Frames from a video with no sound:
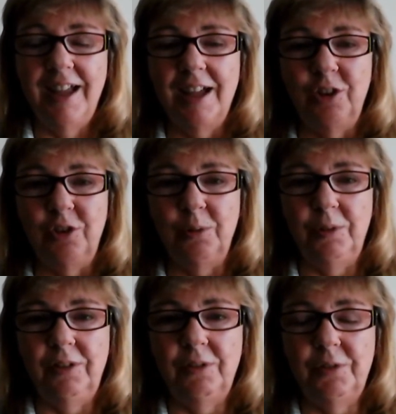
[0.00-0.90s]
as soon
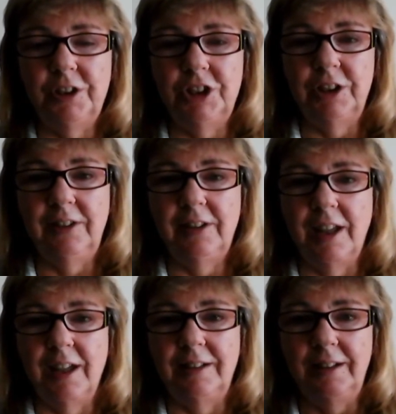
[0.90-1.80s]
as the friction
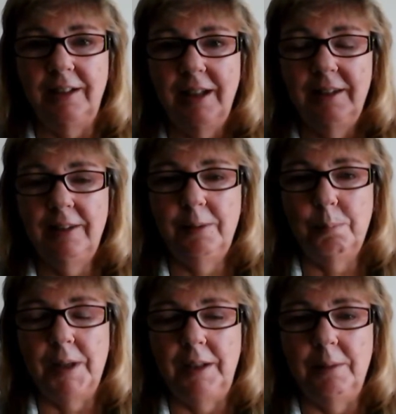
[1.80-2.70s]
started,
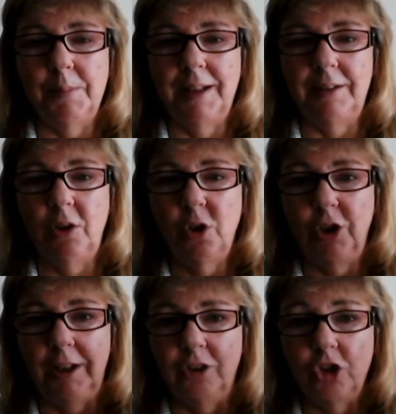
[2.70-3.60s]
Spider-Man
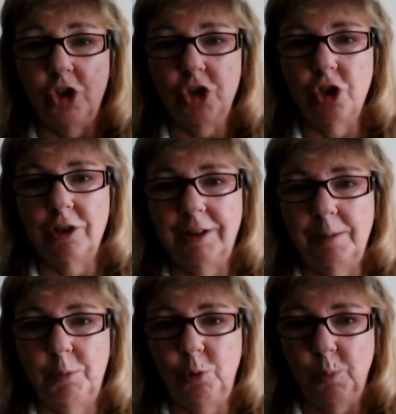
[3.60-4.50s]
coins are shot
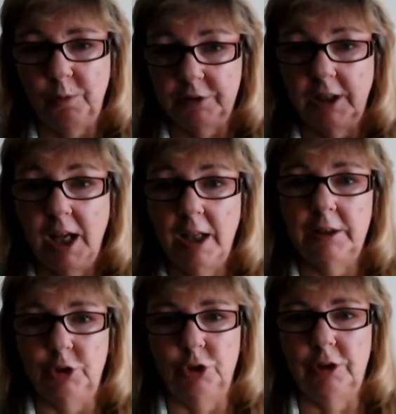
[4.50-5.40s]
up to over
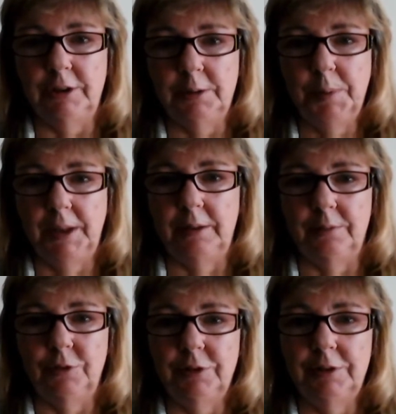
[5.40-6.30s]

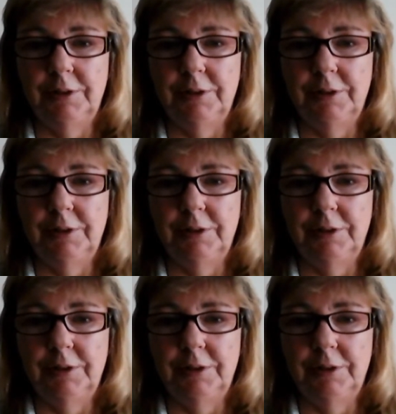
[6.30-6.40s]
£100.